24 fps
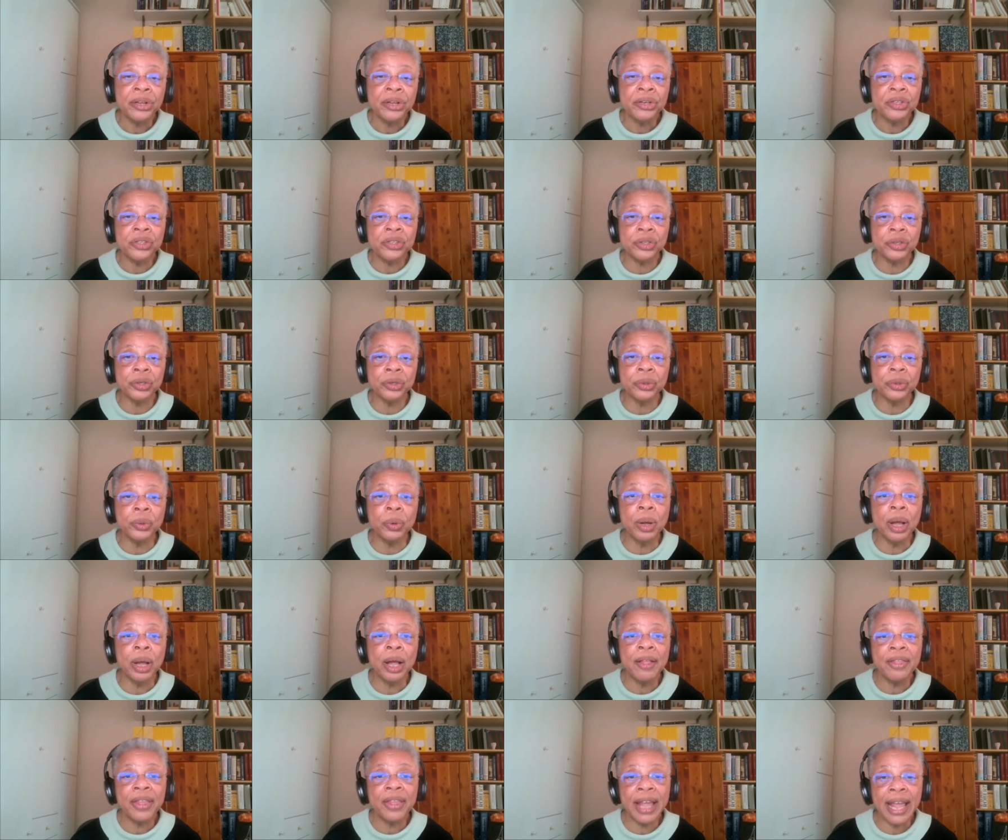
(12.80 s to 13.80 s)
to
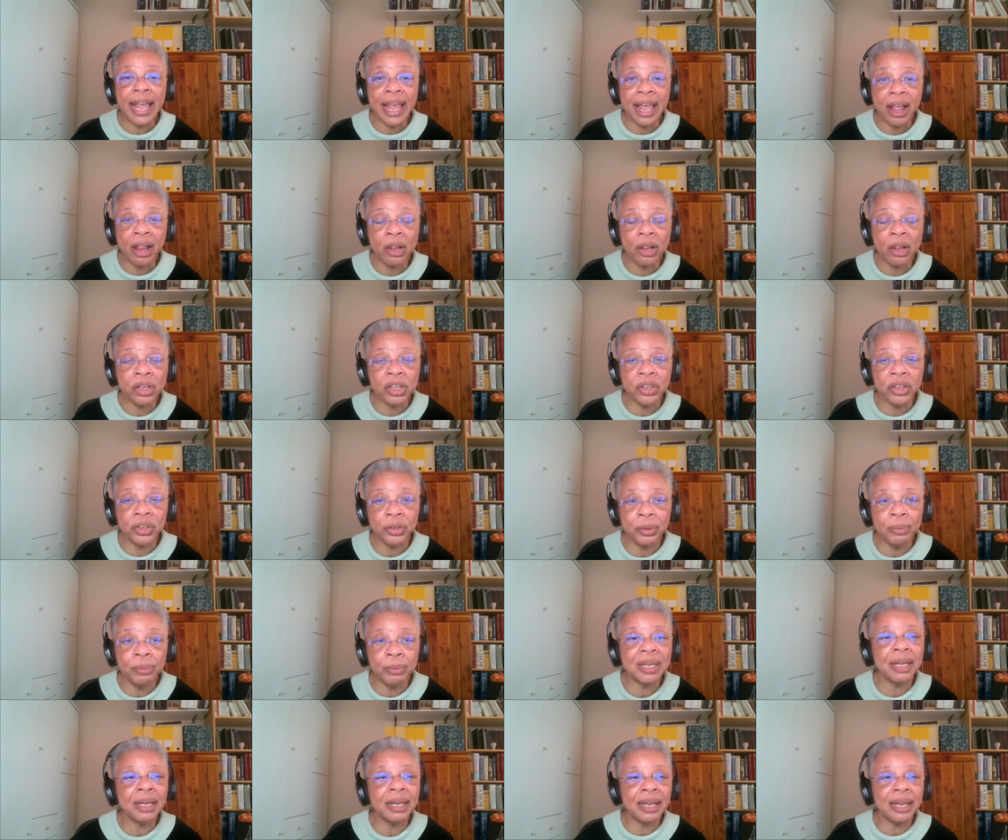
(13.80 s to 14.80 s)
the L
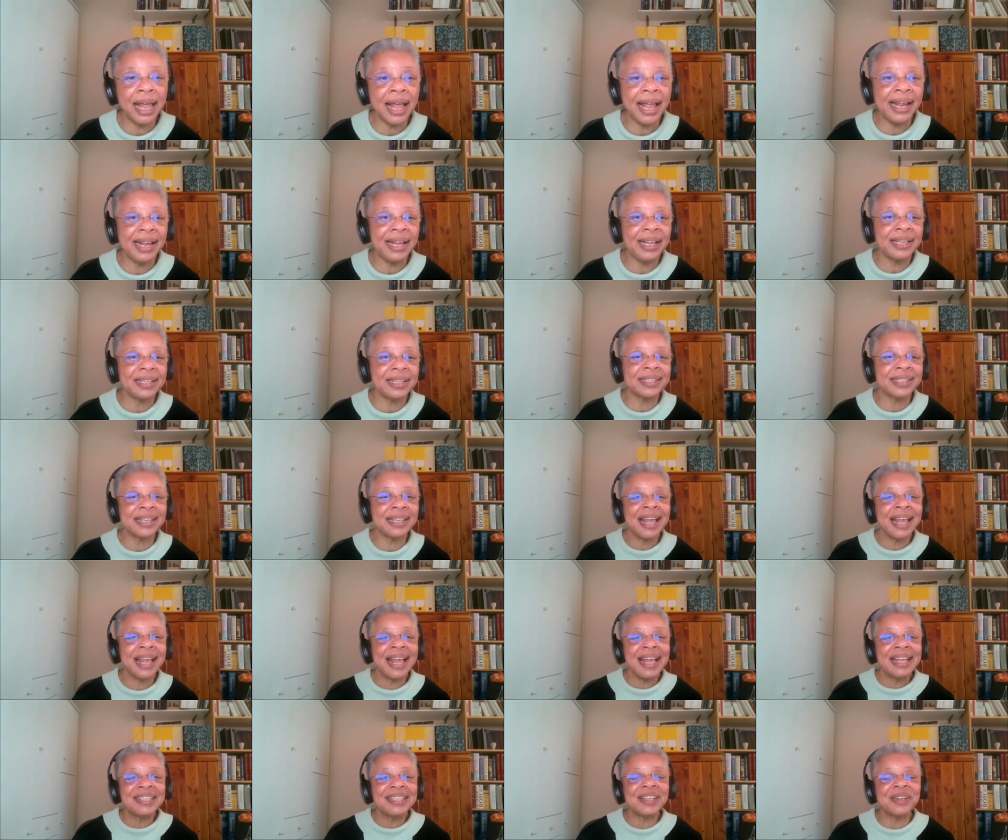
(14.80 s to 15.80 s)
Cubed Alliance.
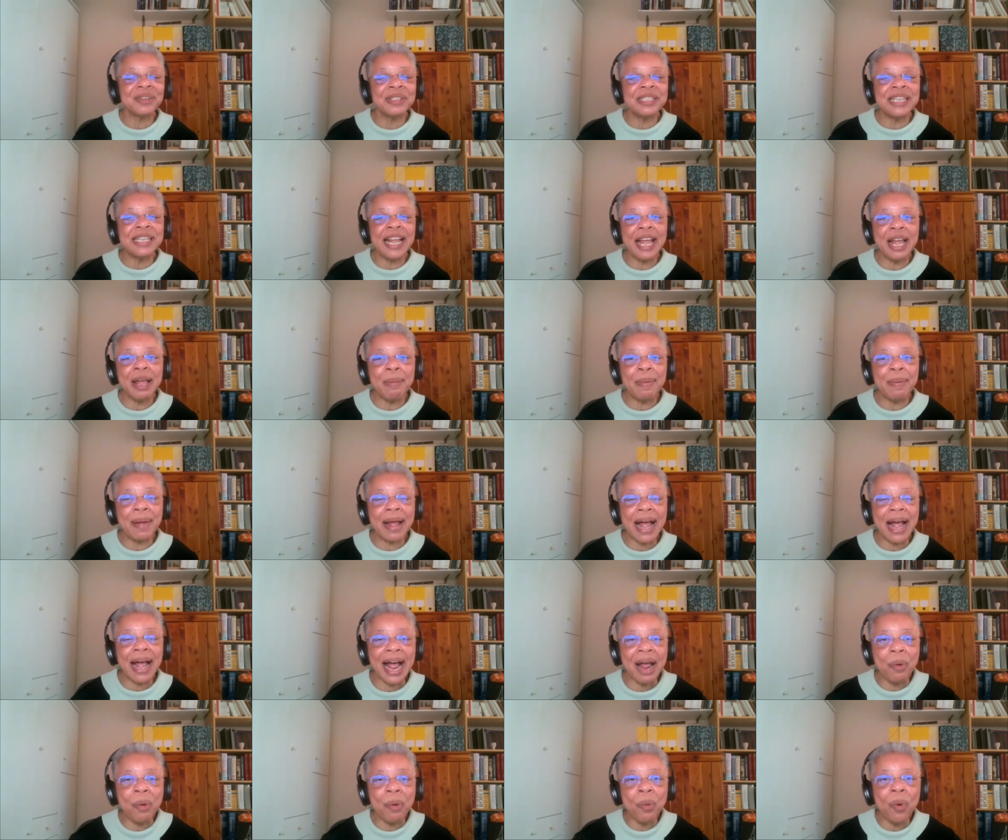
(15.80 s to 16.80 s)
So, Deb,
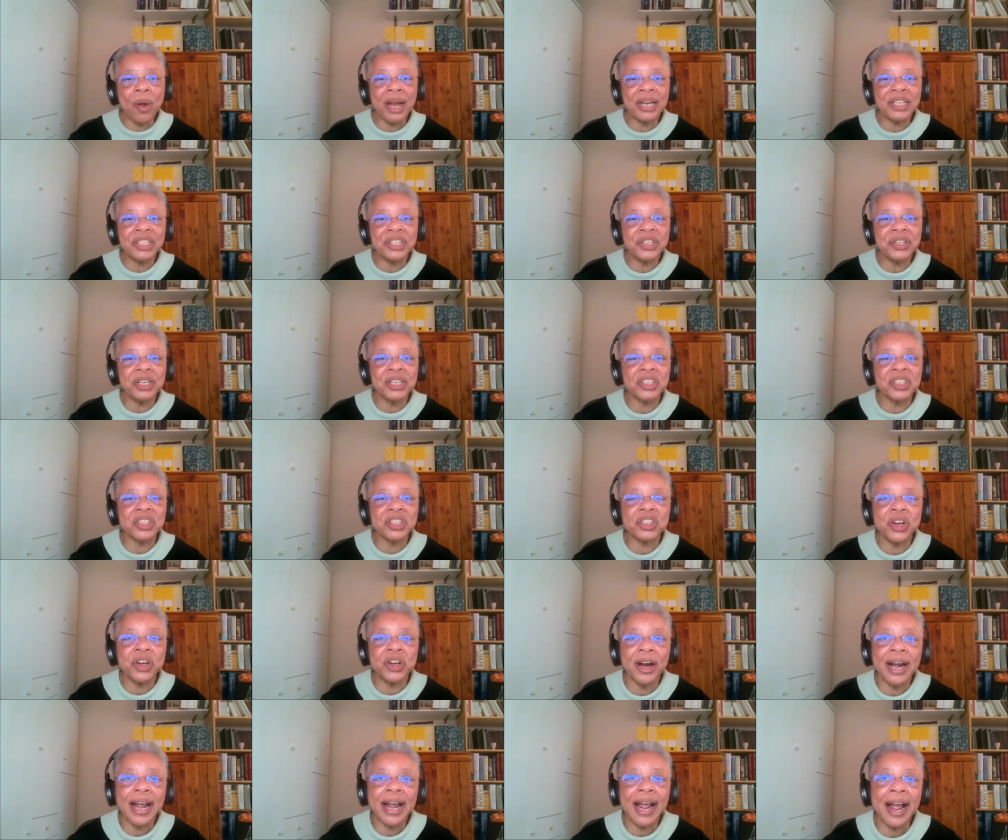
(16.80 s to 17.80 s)
I want you to
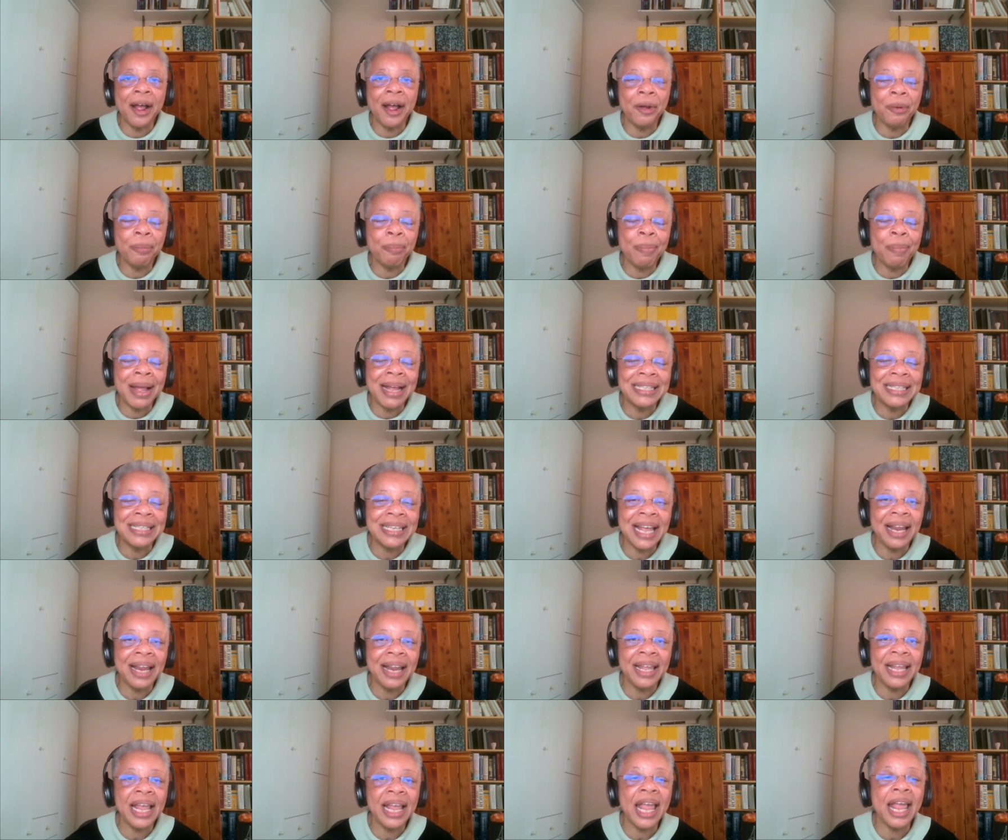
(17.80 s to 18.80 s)
start out by
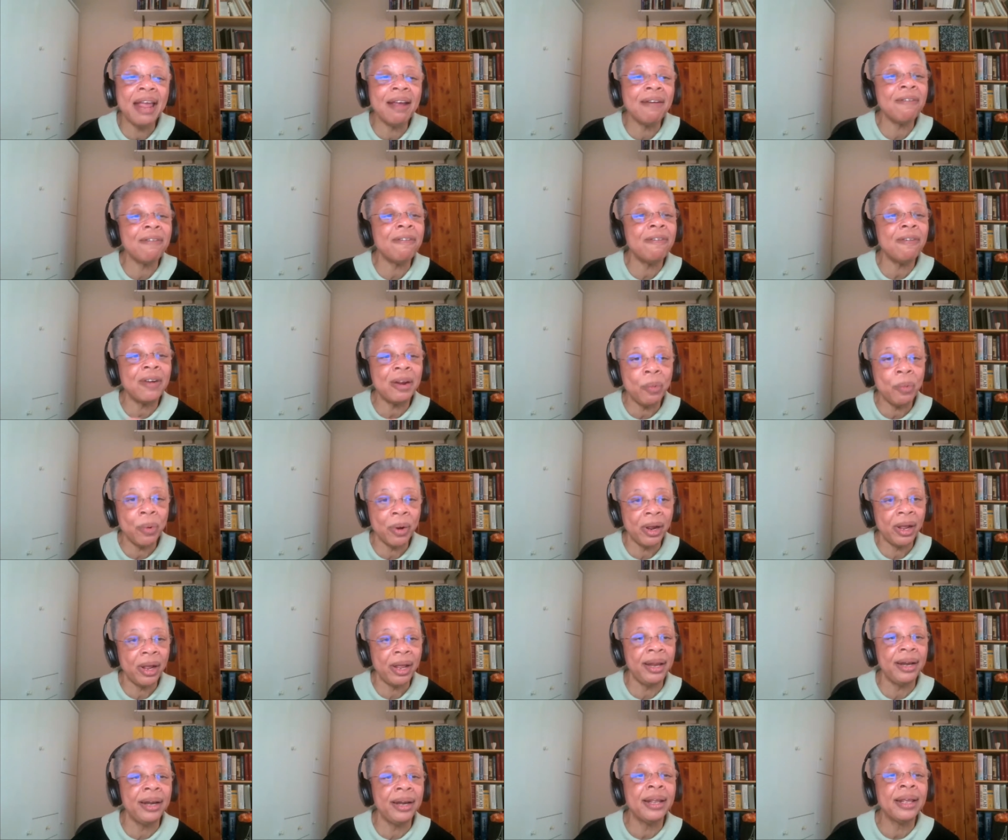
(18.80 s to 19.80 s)
telling
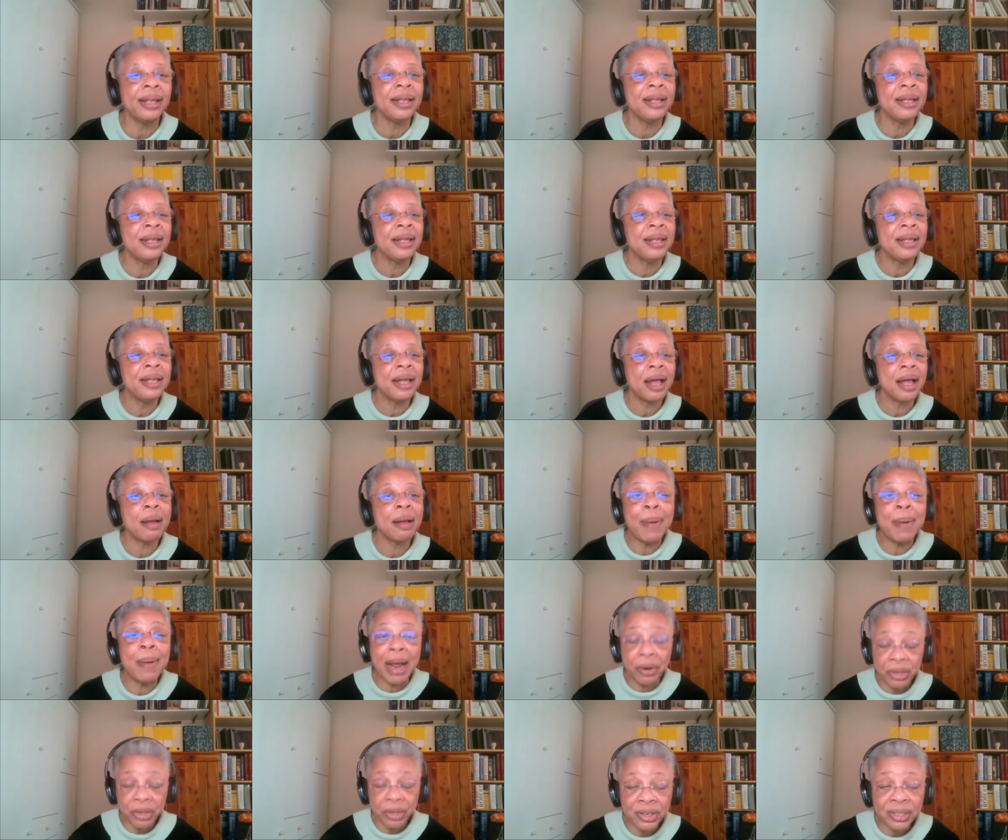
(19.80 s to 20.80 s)
everyone
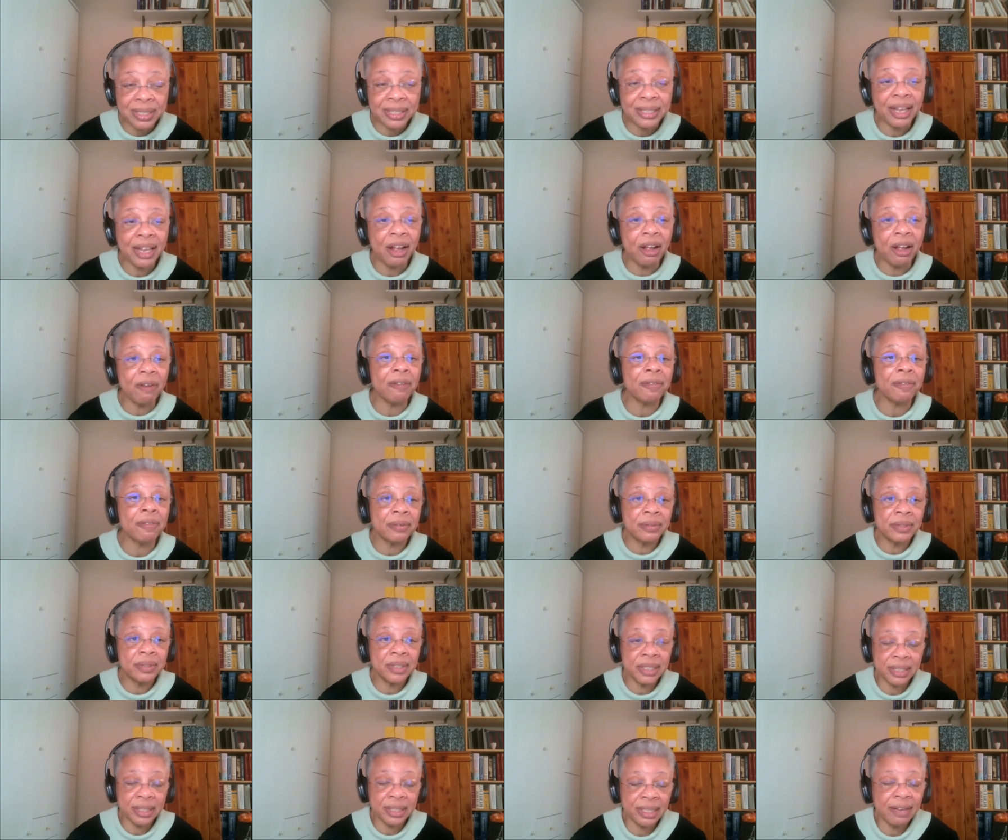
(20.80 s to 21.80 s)
about yourself.
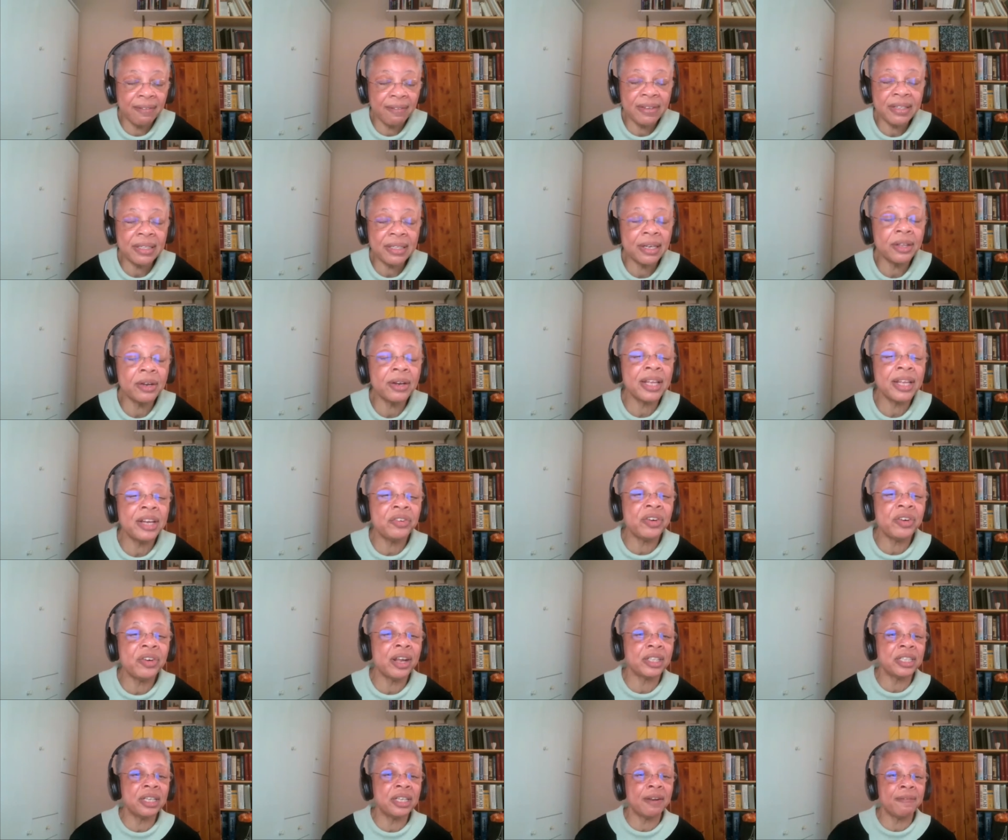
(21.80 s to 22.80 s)
Just give us a little
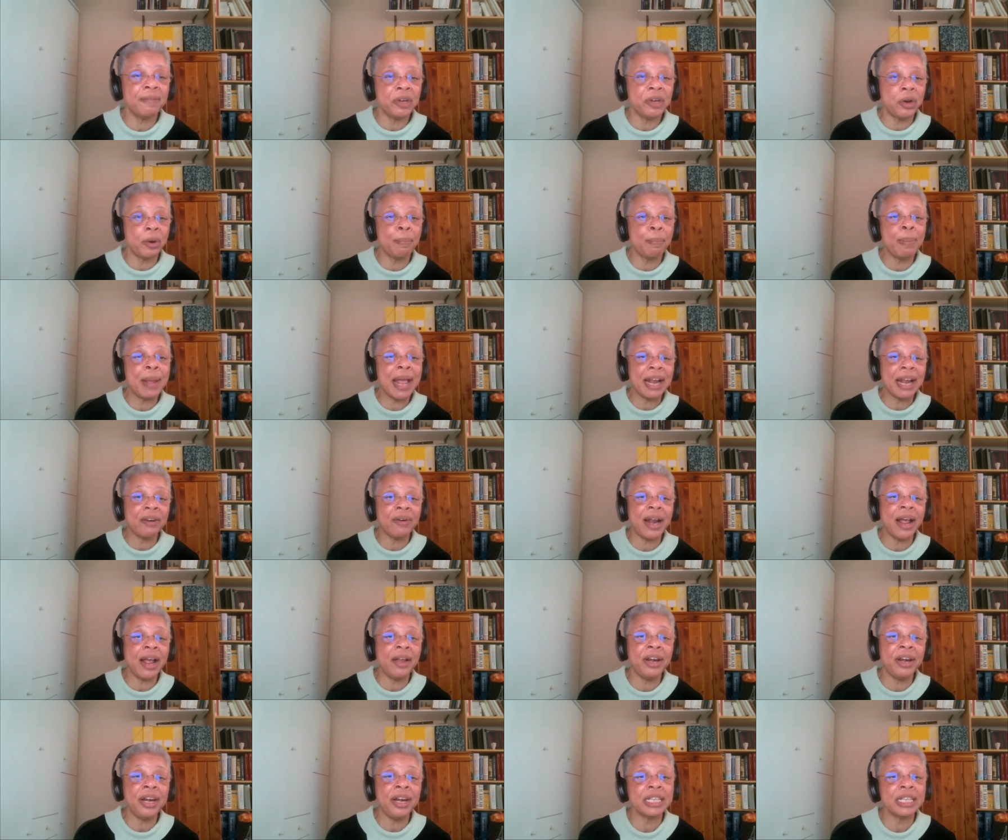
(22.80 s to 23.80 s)
introduction on your
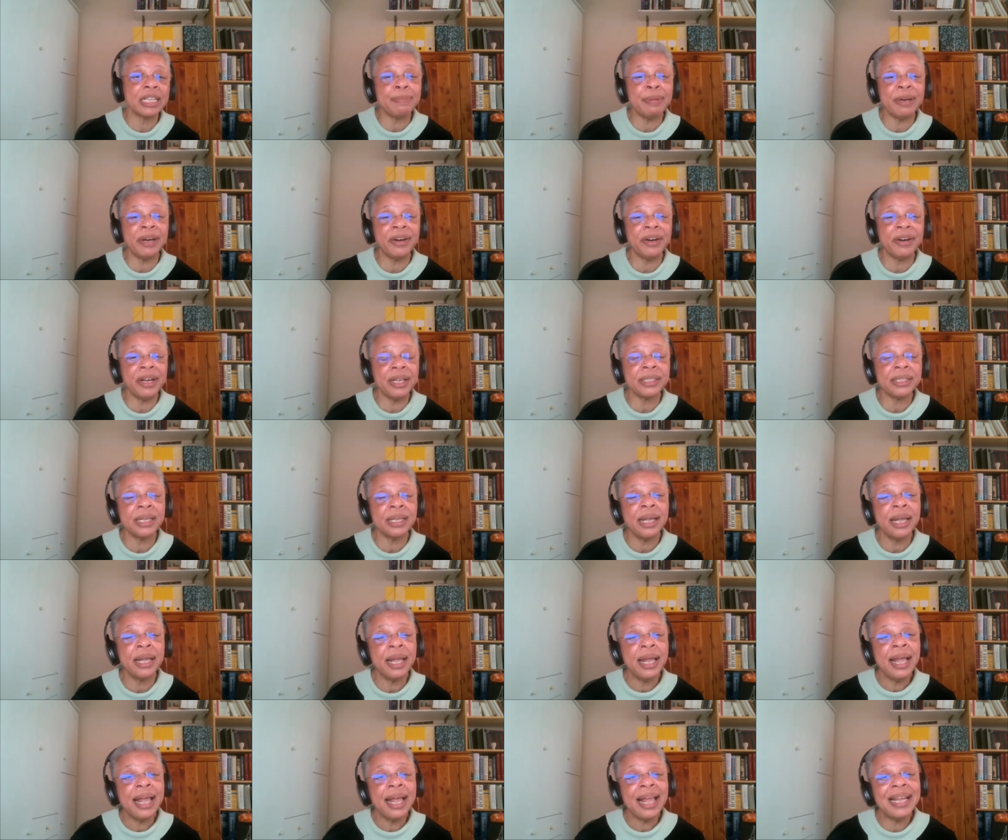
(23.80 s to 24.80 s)
background and experience,
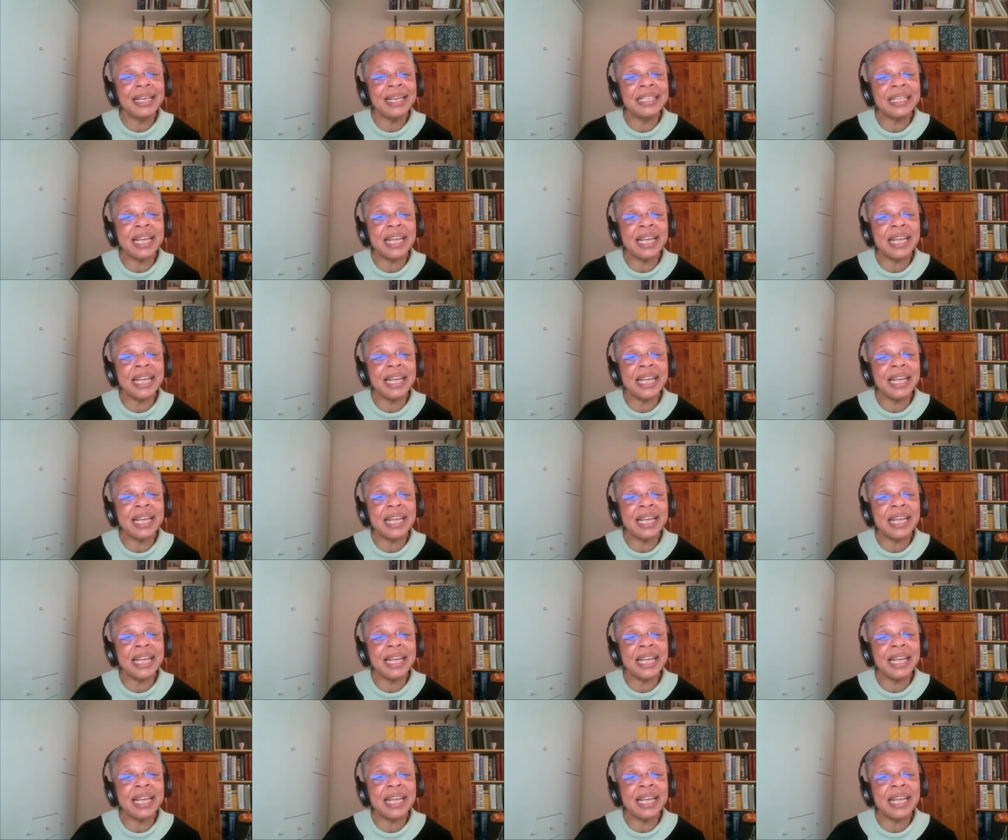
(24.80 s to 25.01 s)
and